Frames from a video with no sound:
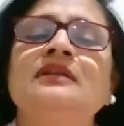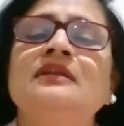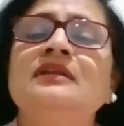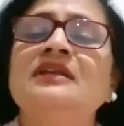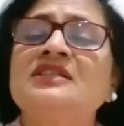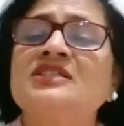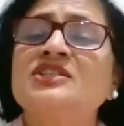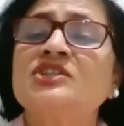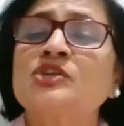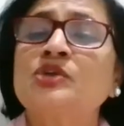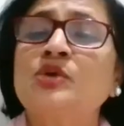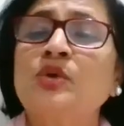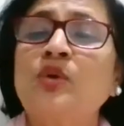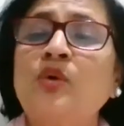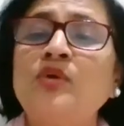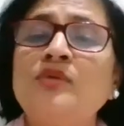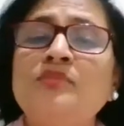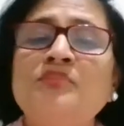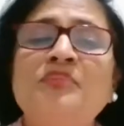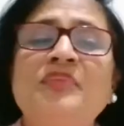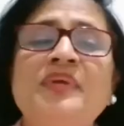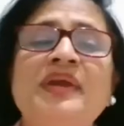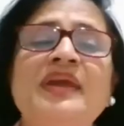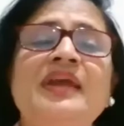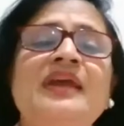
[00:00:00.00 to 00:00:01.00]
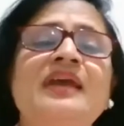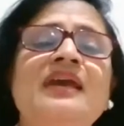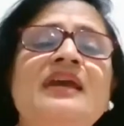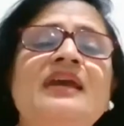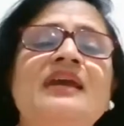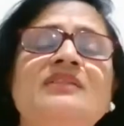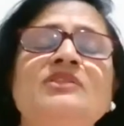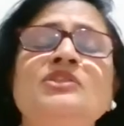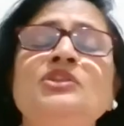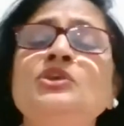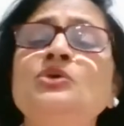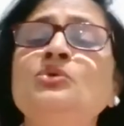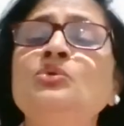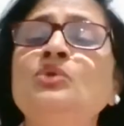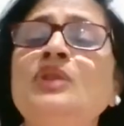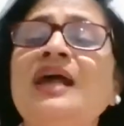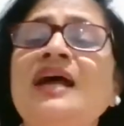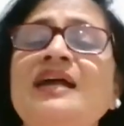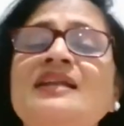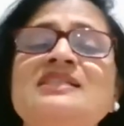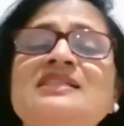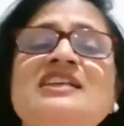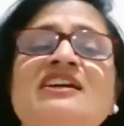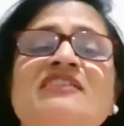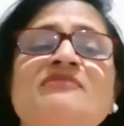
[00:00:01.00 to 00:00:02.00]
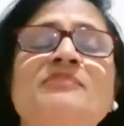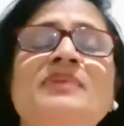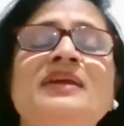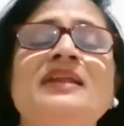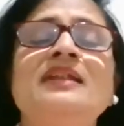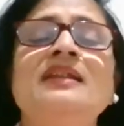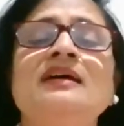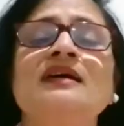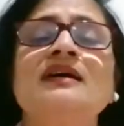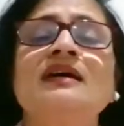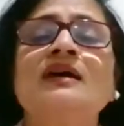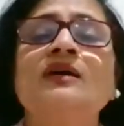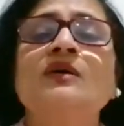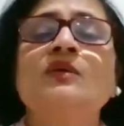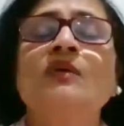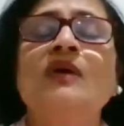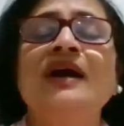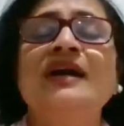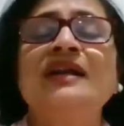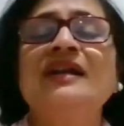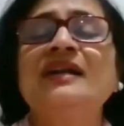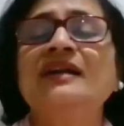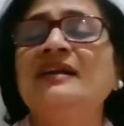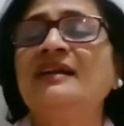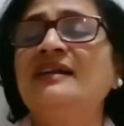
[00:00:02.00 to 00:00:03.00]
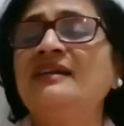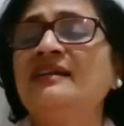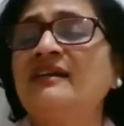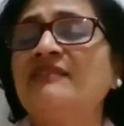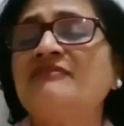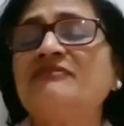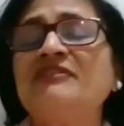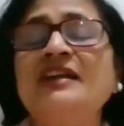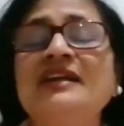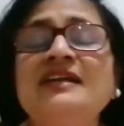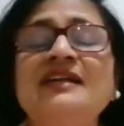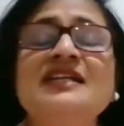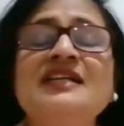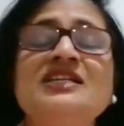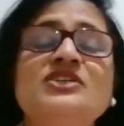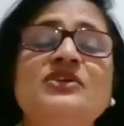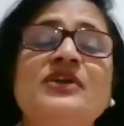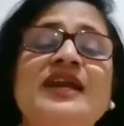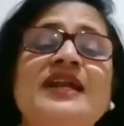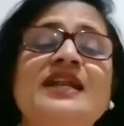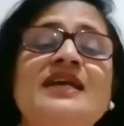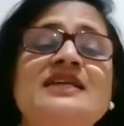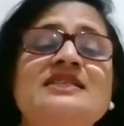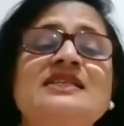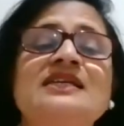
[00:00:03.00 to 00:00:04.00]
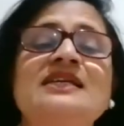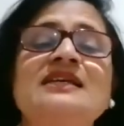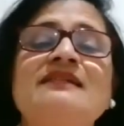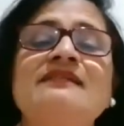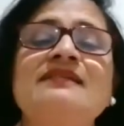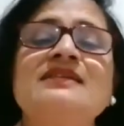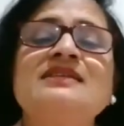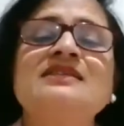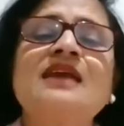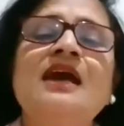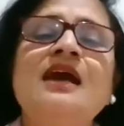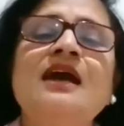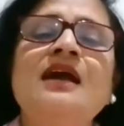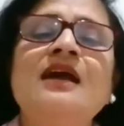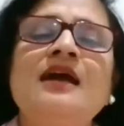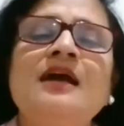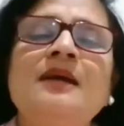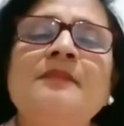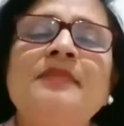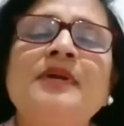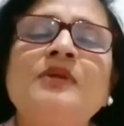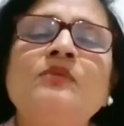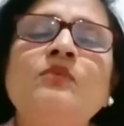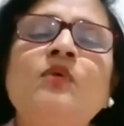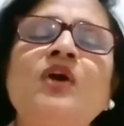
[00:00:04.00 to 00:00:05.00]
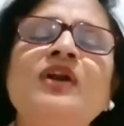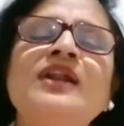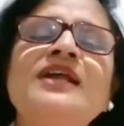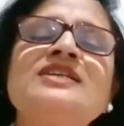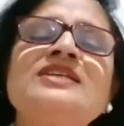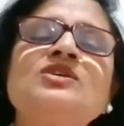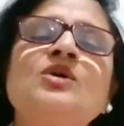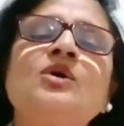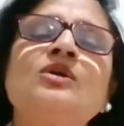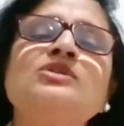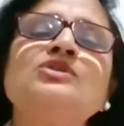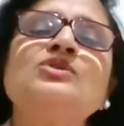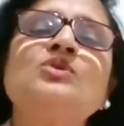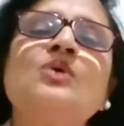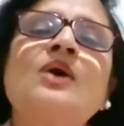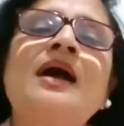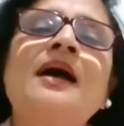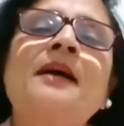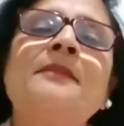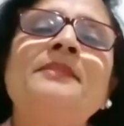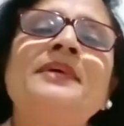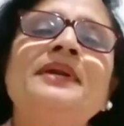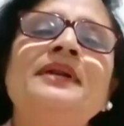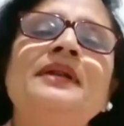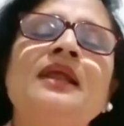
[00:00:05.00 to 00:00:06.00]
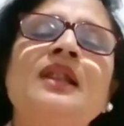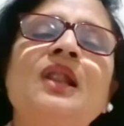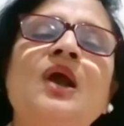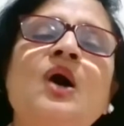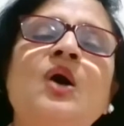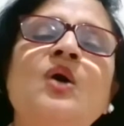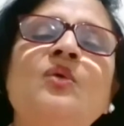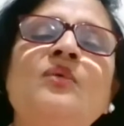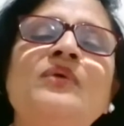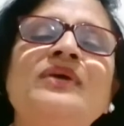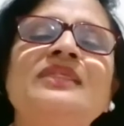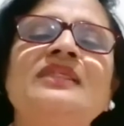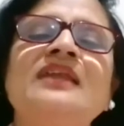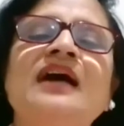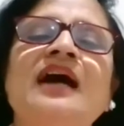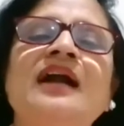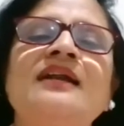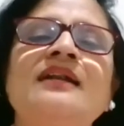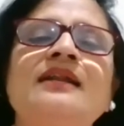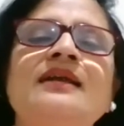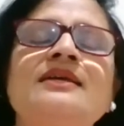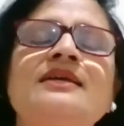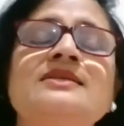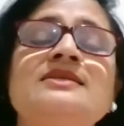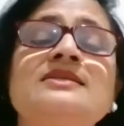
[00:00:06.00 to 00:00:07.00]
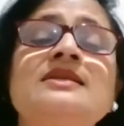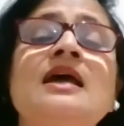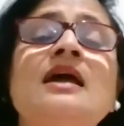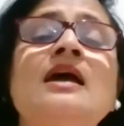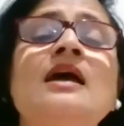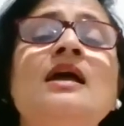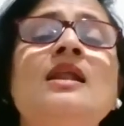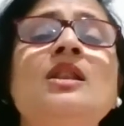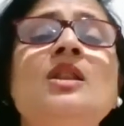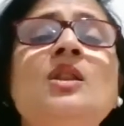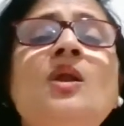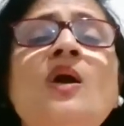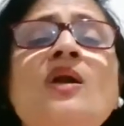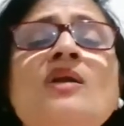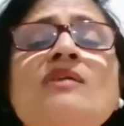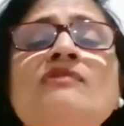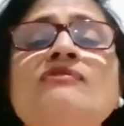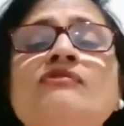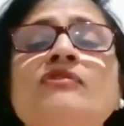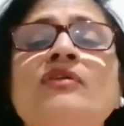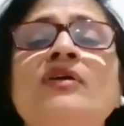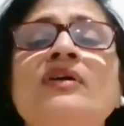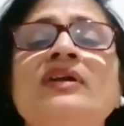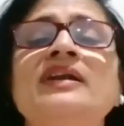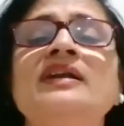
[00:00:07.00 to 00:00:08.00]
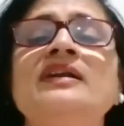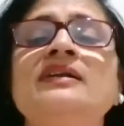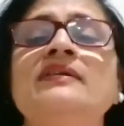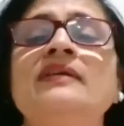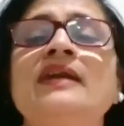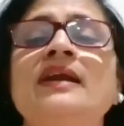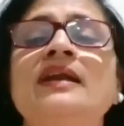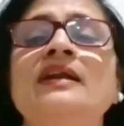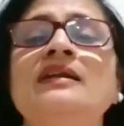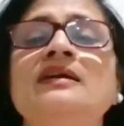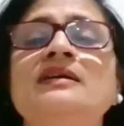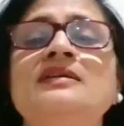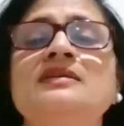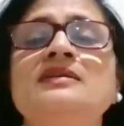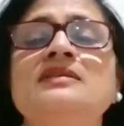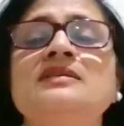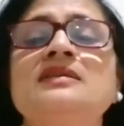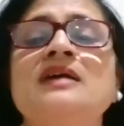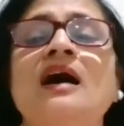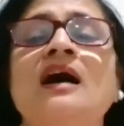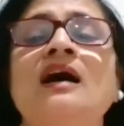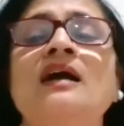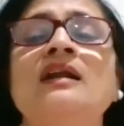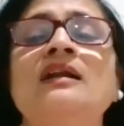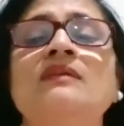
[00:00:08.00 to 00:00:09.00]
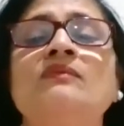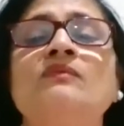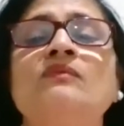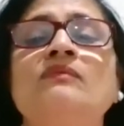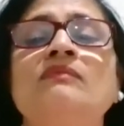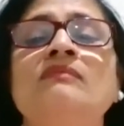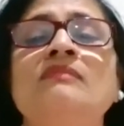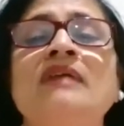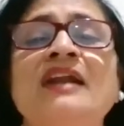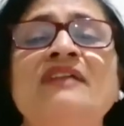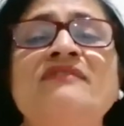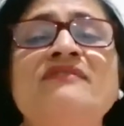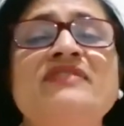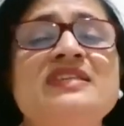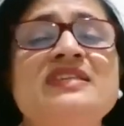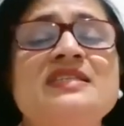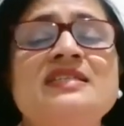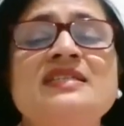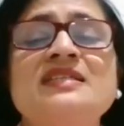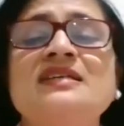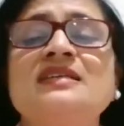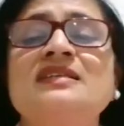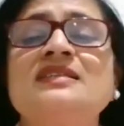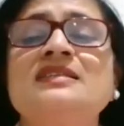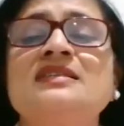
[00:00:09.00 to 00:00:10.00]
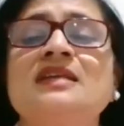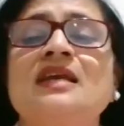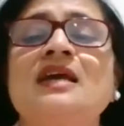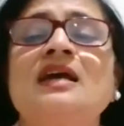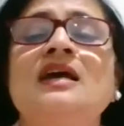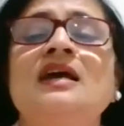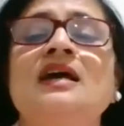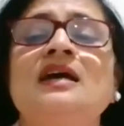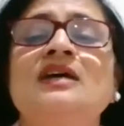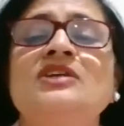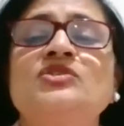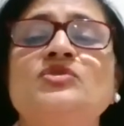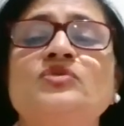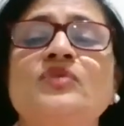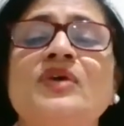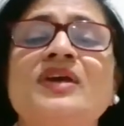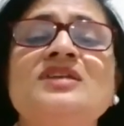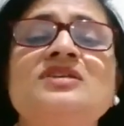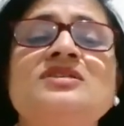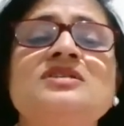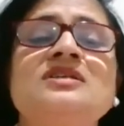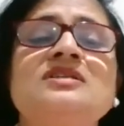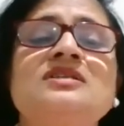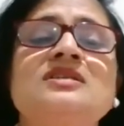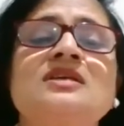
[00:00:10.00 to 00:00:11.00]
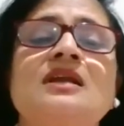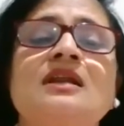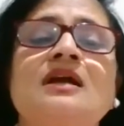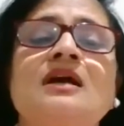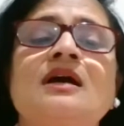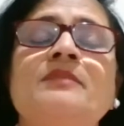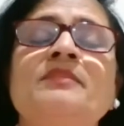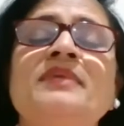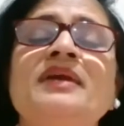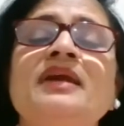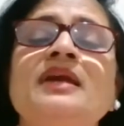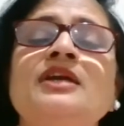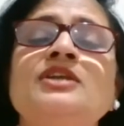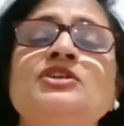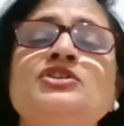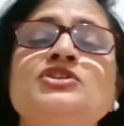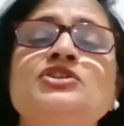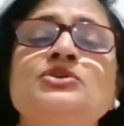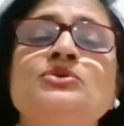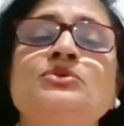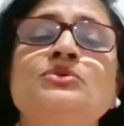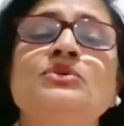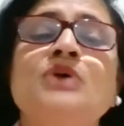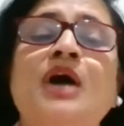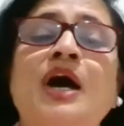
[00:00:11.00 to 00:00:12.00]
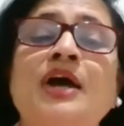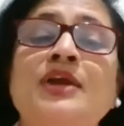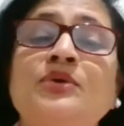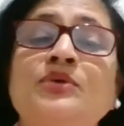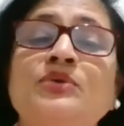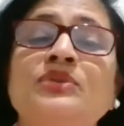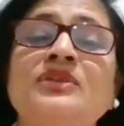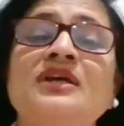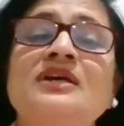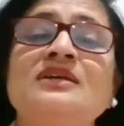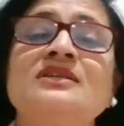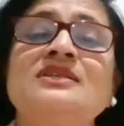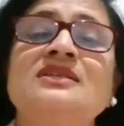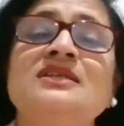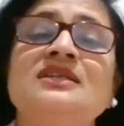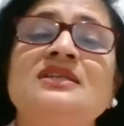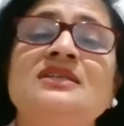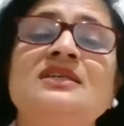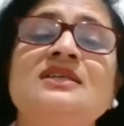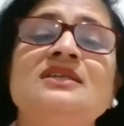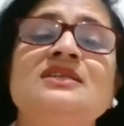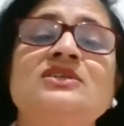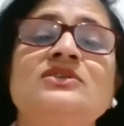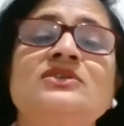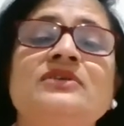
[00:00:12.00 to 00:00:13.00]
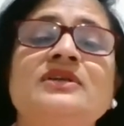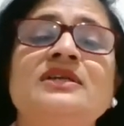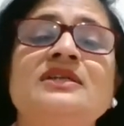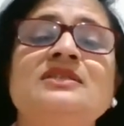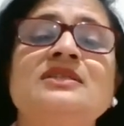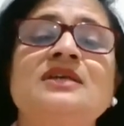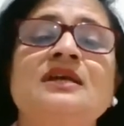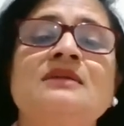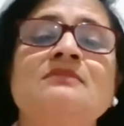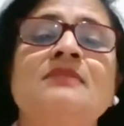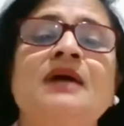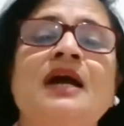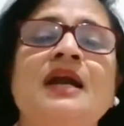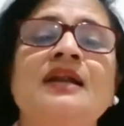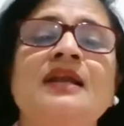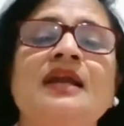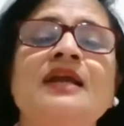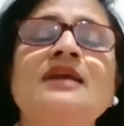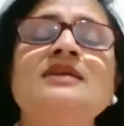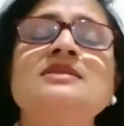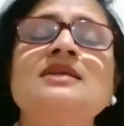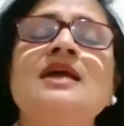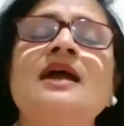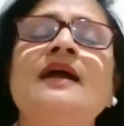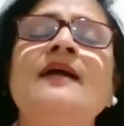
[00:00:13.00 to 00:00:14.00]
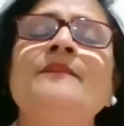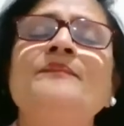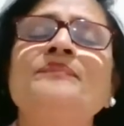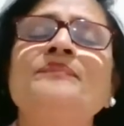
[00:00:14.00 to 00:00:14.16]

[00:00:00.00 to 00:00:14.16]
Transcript: it's grown big, new lands have been acquired, and definitely trade has increased. But what has also happened along with that is a lot of foreign traders and visitors, strangers are coming into Ayodhya city streets and markets.